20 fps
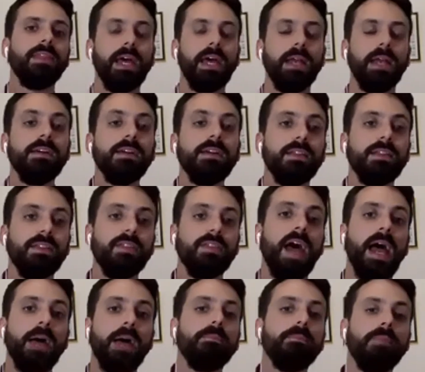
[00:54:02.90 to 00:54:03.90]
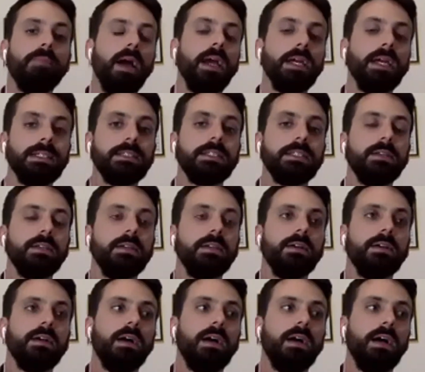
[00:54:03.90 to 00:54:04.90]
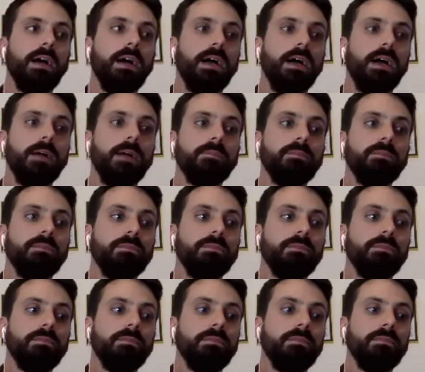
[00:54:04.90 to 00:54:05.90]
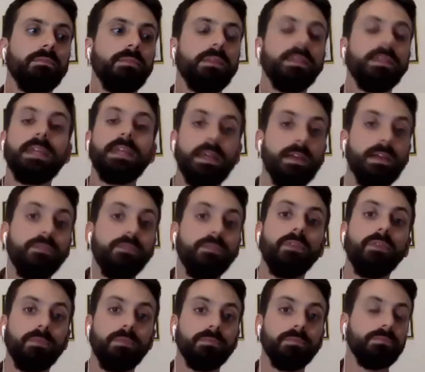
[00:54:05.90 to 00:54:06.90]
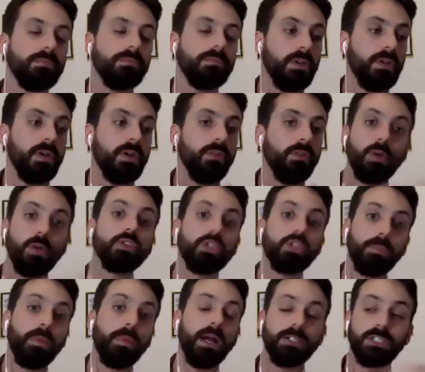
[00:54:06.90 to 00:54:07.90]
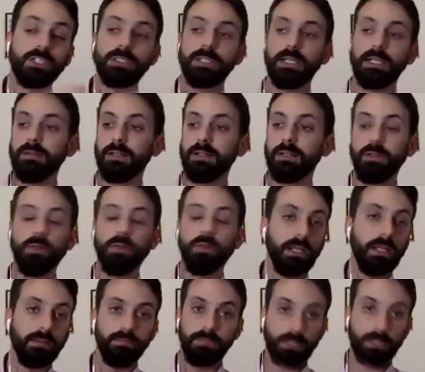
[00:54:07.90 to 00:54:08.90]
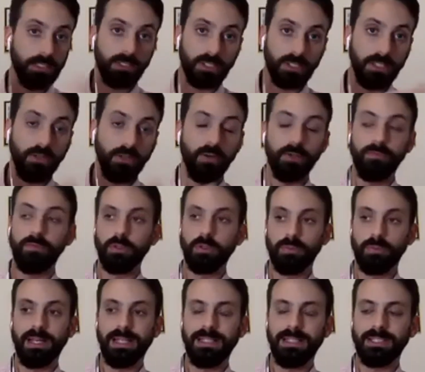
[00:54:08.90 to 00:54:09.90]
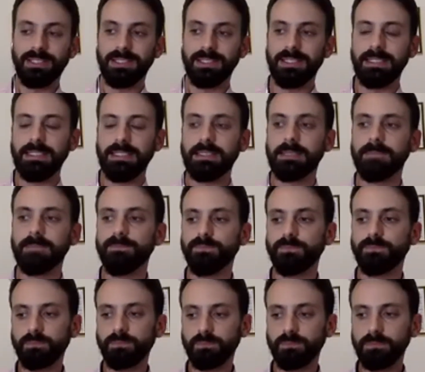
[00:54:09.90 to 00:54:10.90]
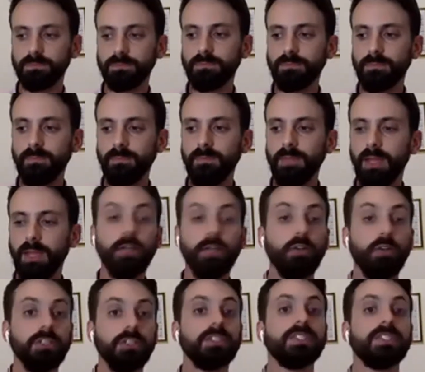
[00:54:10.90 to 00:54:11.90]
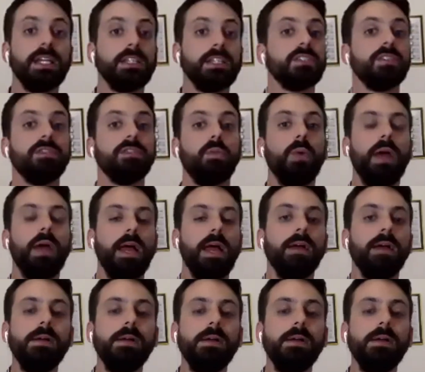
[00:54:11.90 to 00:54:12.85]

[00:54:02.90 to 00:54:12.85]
that that might uh, give you know those who purchase it, including potentially law enforcement agencies, a good sense of where